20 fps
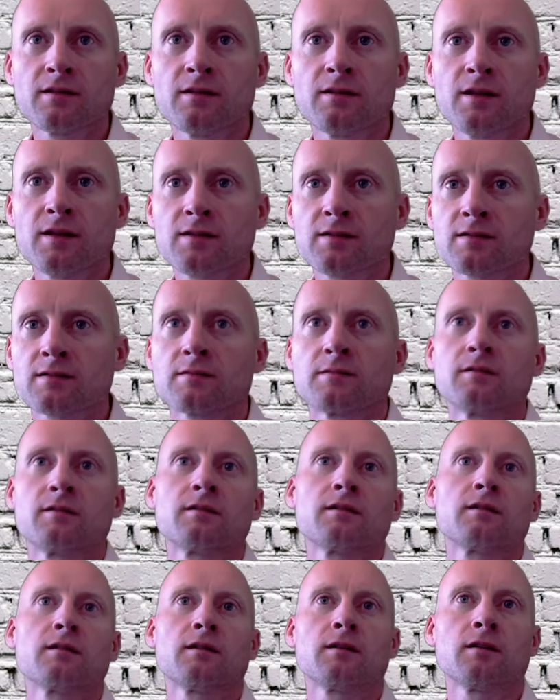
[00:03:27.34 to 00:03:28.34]
this
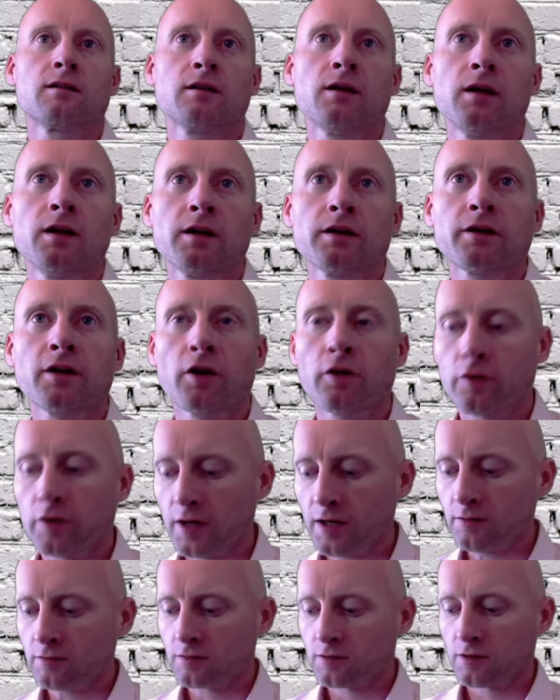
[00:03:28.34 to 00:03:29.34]
uh, code
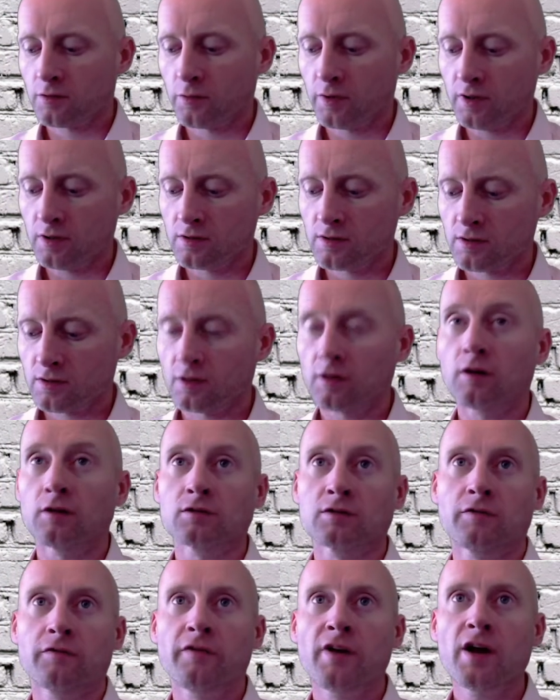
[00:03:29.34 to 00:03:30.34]
out so we can
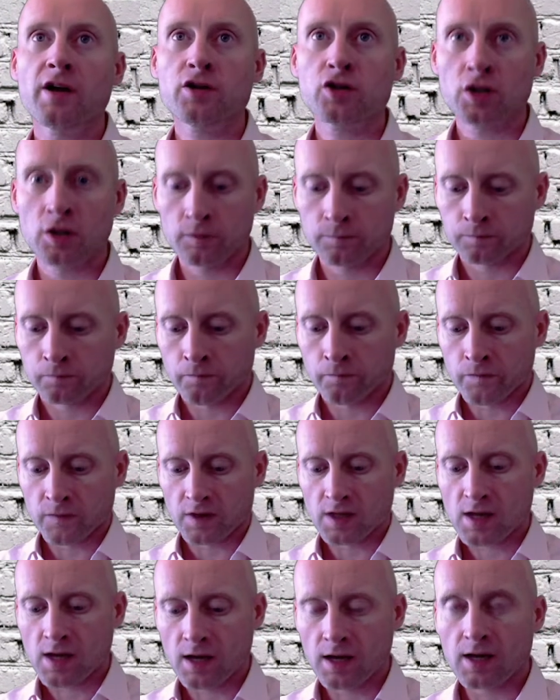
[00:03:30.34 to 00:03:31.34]
start fresh
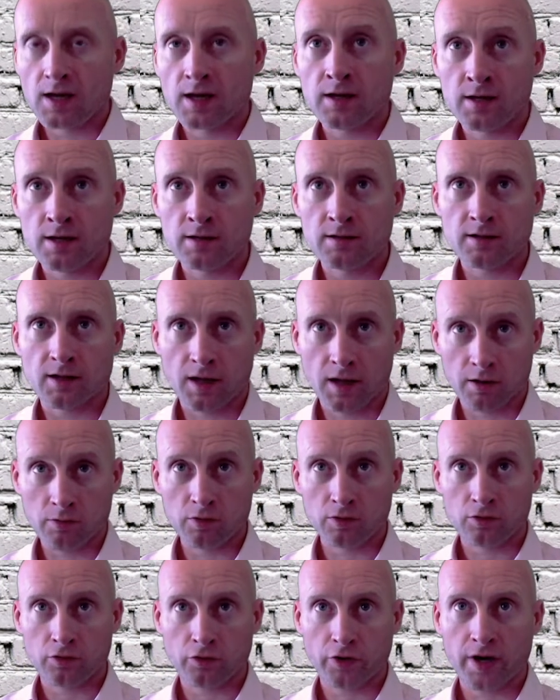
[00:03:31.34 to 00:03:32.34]
and I
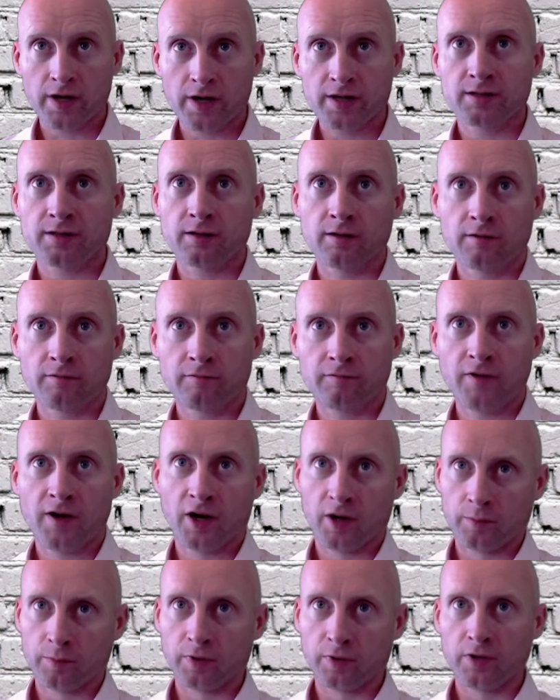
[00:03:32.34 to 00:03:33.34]
will create a
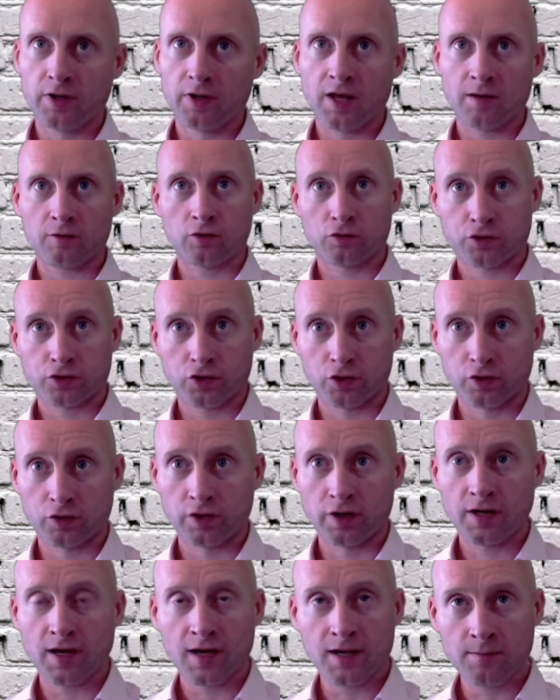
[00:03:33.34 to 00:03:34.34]
variable name called
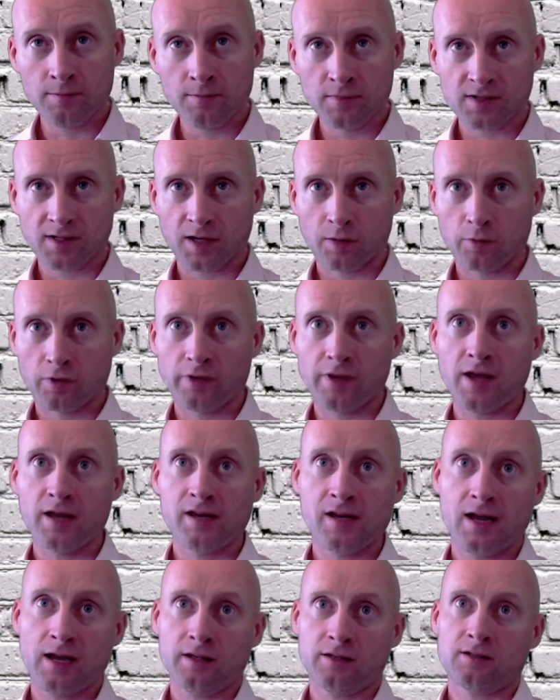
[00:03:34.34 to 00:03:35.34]
student names. I will
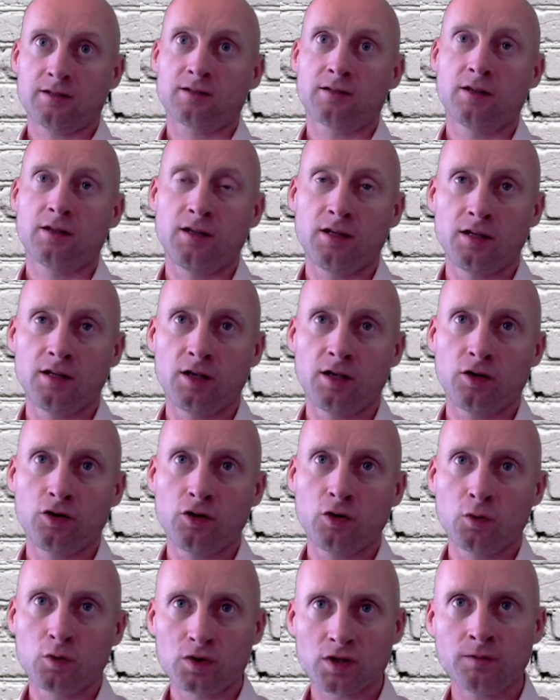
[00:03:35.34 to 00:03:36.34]
then ask the
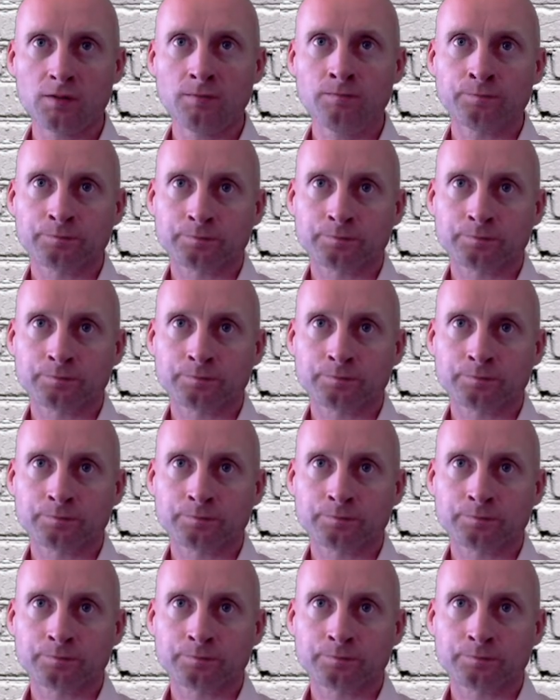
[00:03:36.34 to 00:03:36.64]
user